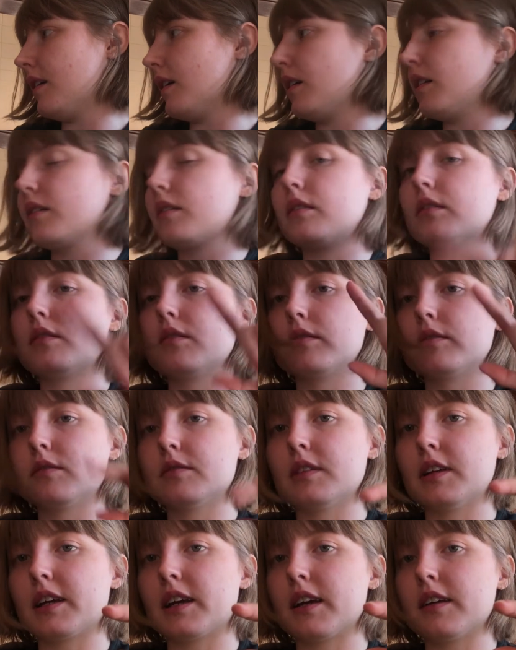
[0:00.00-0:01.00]
I'll
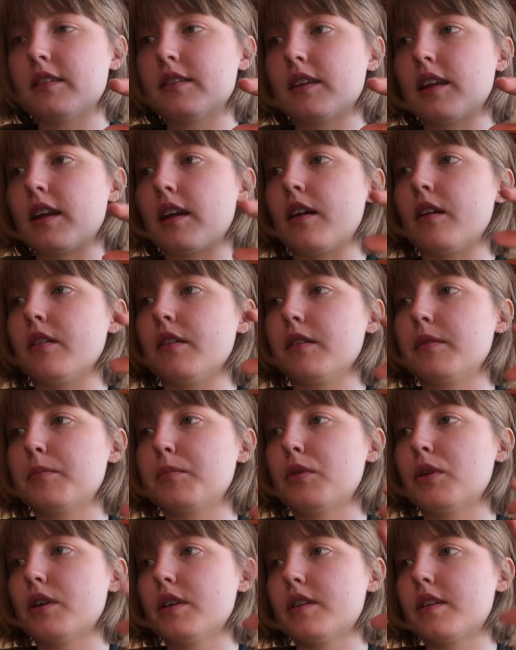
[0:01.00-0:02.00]

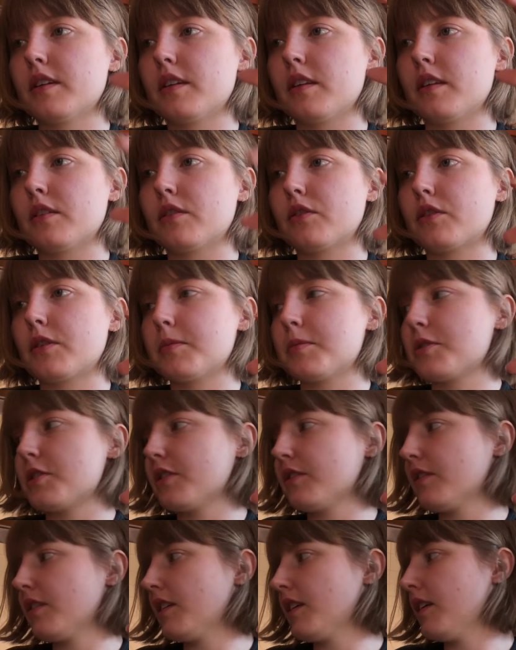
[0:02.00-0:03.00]
put the
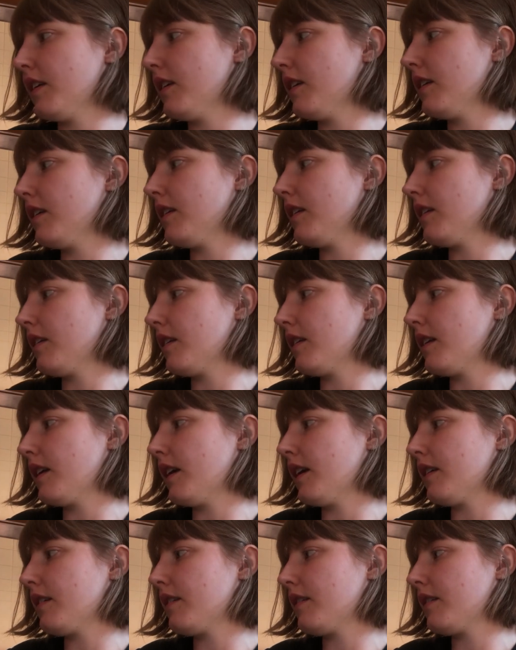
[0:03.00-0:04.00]
scriptures in
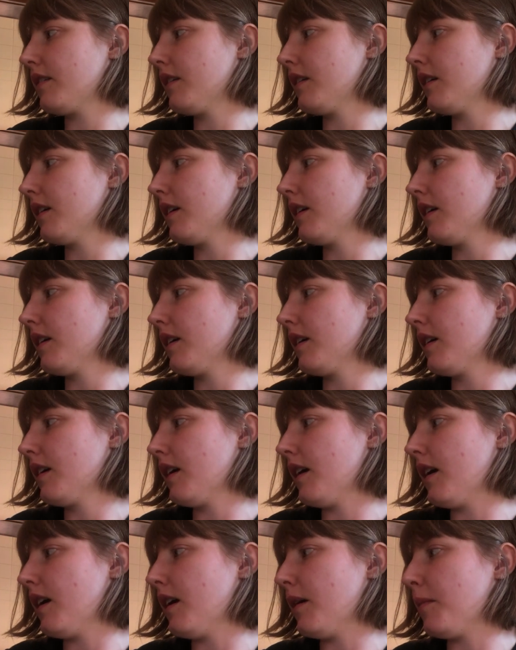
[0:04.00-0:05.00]
that
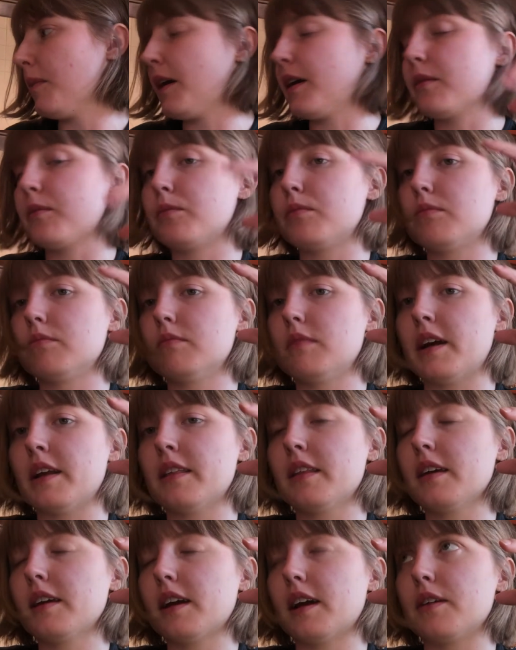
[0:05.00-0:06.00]
I
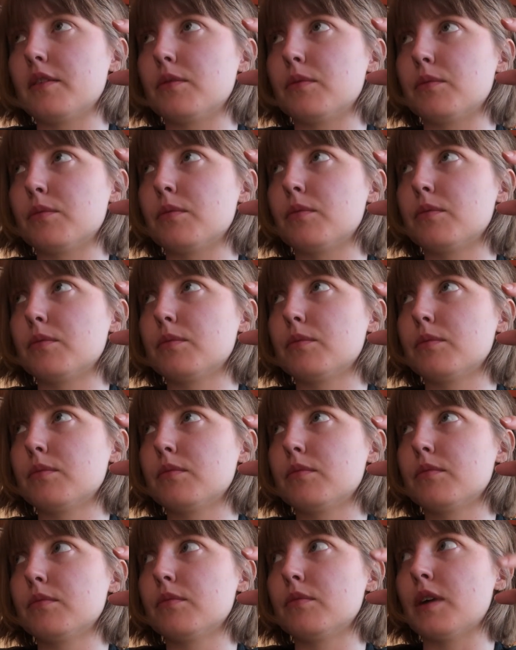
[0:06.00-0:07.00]
think I
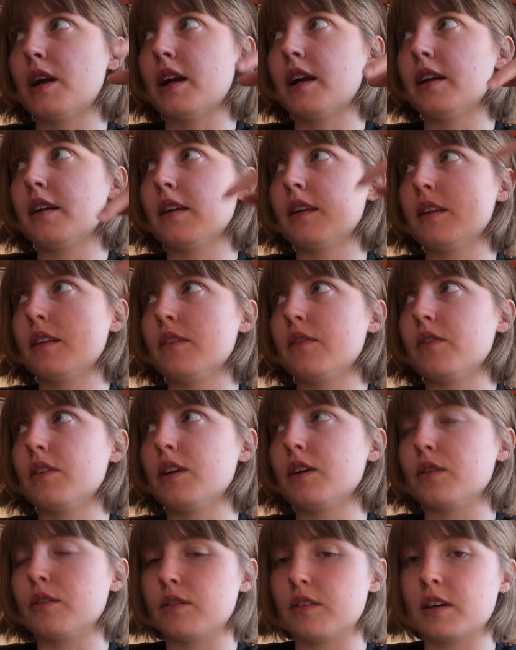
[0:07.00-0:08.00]
read in the
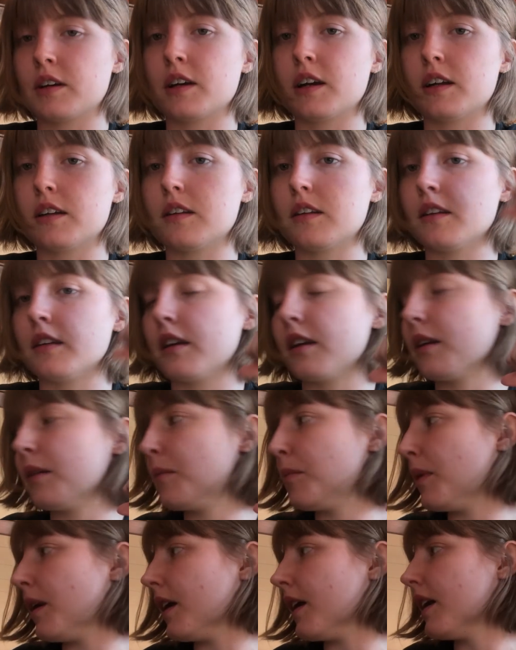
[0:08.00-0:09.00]
videos that got
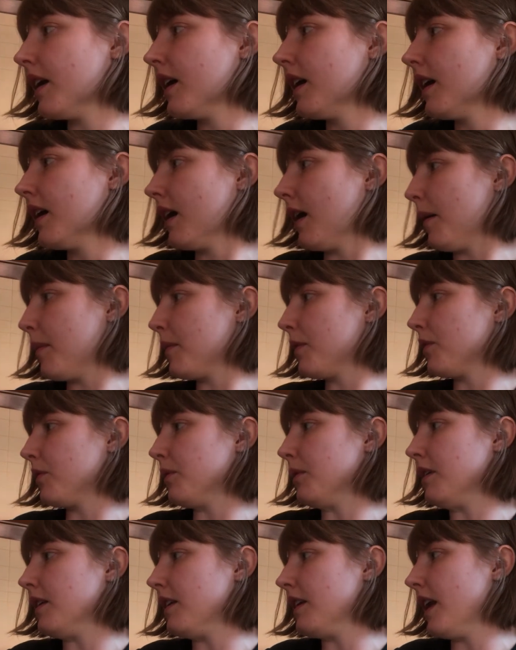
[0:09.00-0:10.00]
deleted, but I'm going to
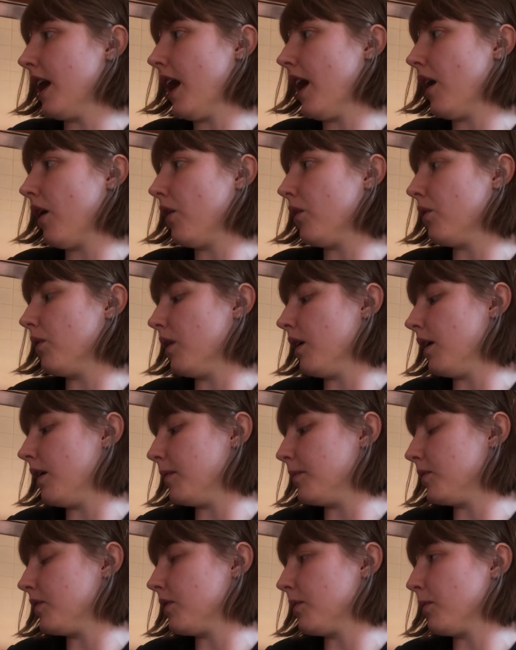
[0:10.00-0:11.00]
read now
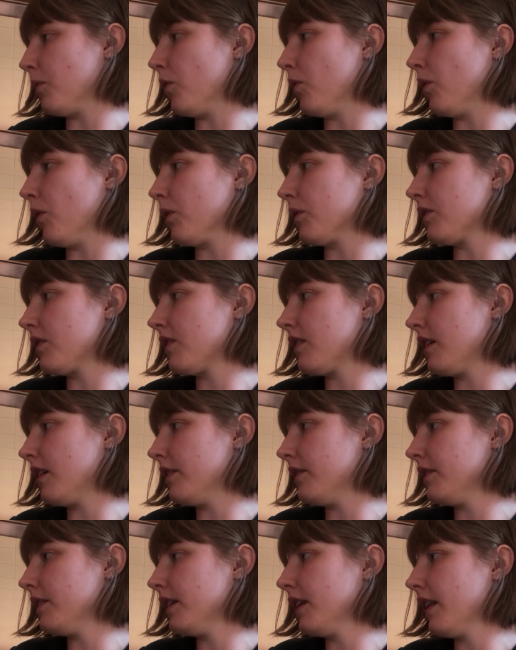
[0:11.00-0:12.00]
some quotes that
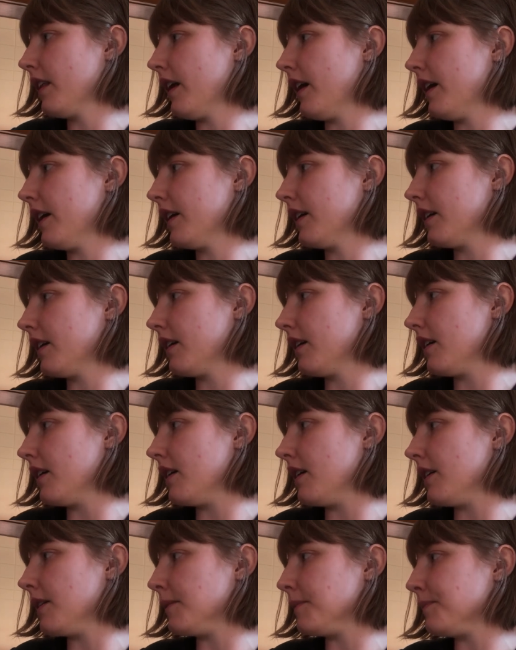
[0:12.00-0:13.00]
I really like.
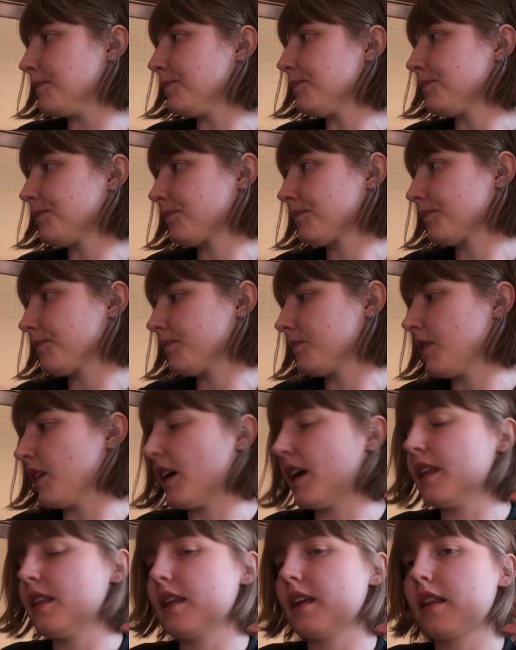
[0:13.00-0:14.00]
I
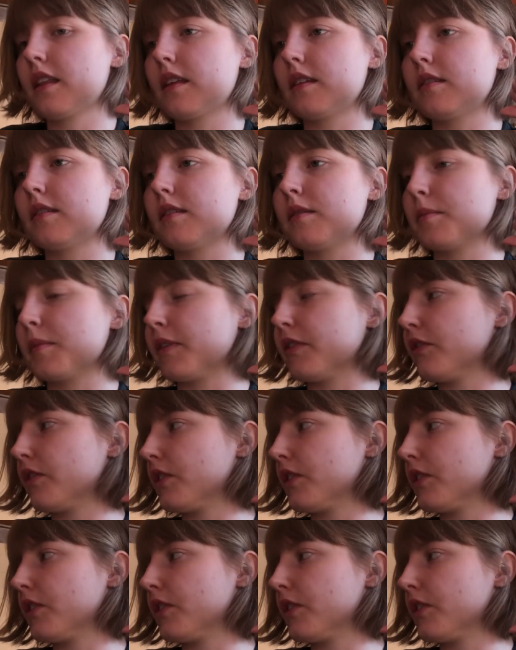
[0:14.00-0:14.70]
think this is my